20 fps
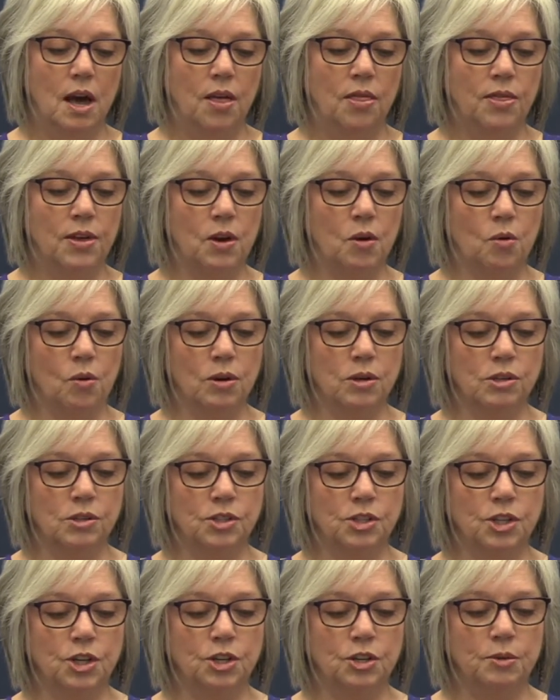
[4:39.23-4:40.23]
The orders
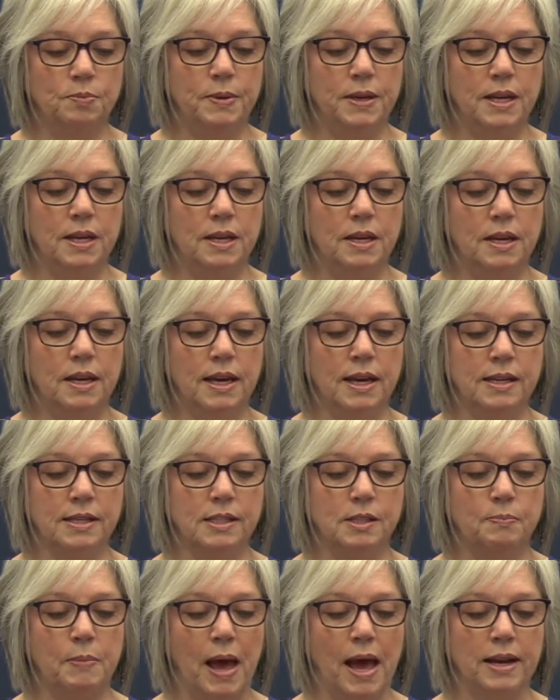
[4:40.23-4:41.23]
could be
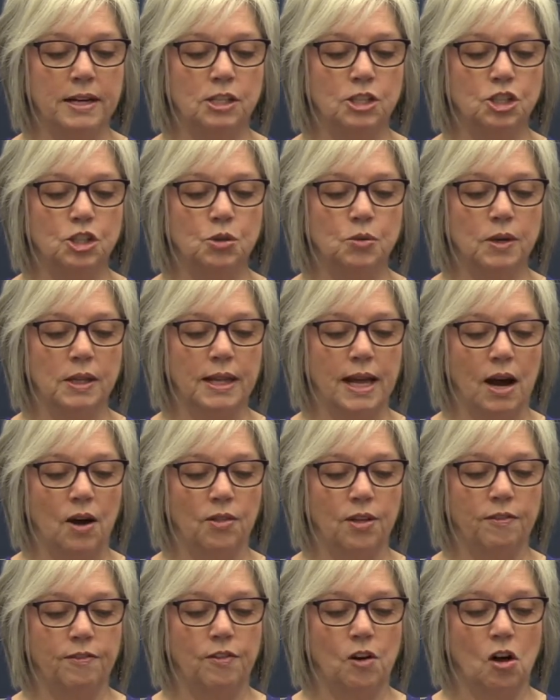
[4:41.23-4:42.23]
expanded to allow
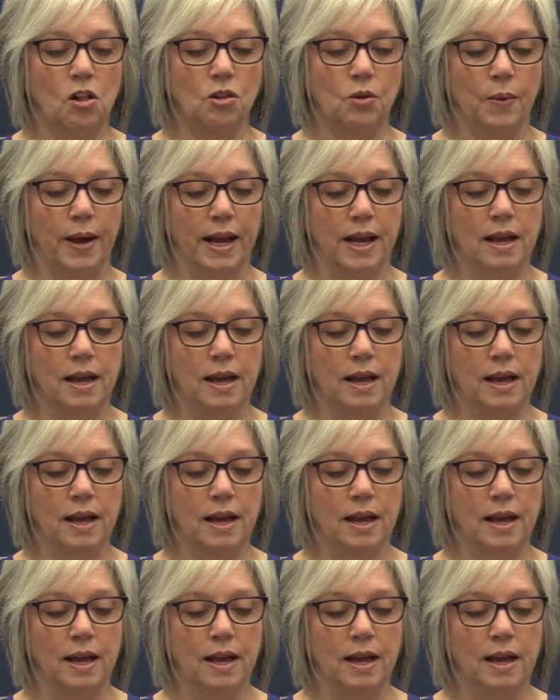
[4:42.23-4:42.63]
the following: